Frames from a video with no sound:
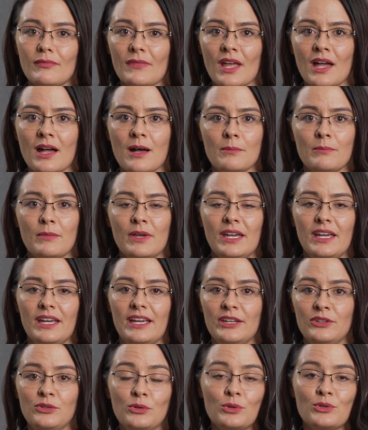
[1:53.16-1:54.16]

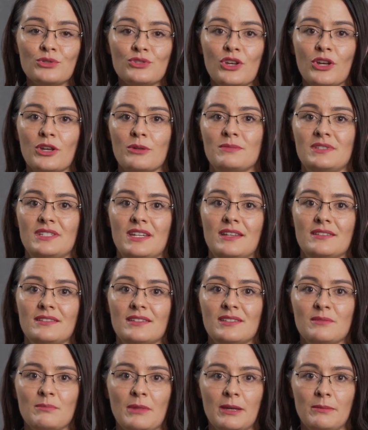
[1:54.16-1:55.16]
In your
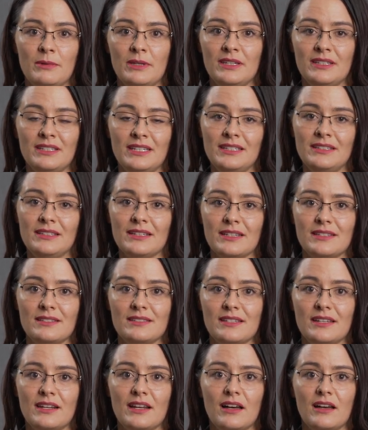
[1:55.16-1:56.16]
circumstances, maybe you need to
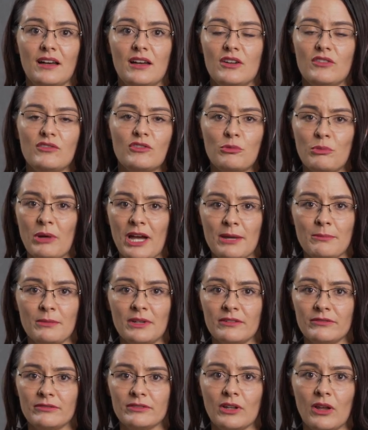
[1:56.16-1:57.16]
consider repayment
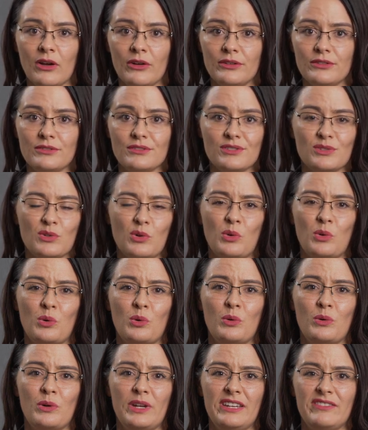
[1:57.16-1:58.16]
of loans
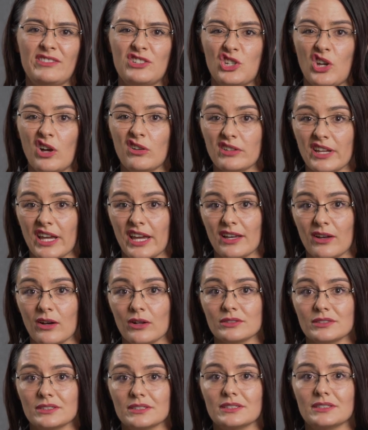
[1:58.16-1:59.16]
or even childcare
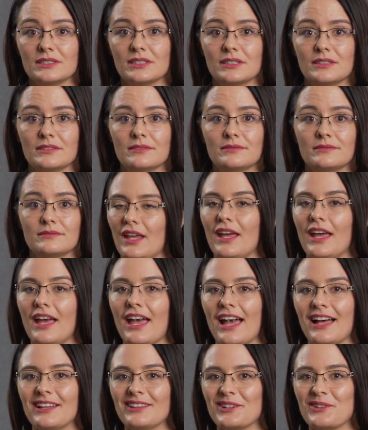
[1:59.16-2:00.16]
costs.
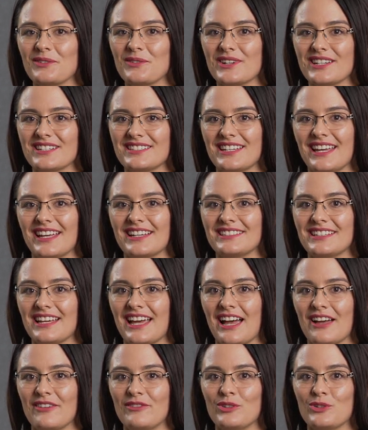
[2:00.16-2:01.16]
How long would it take to
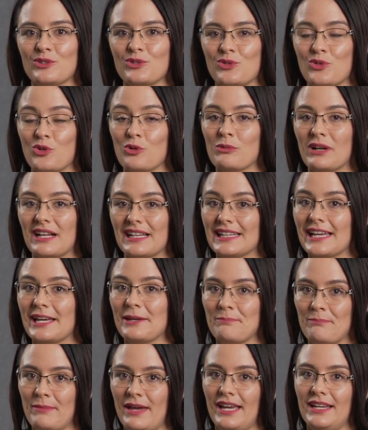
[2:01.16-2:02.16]
have your trauma
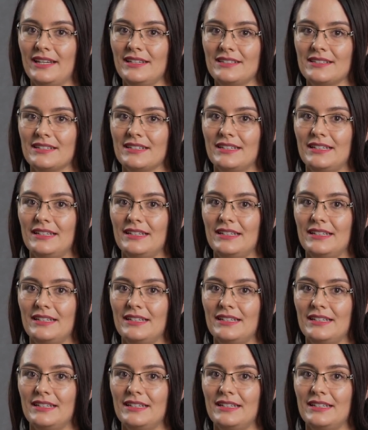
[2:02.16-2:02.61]
claim paid?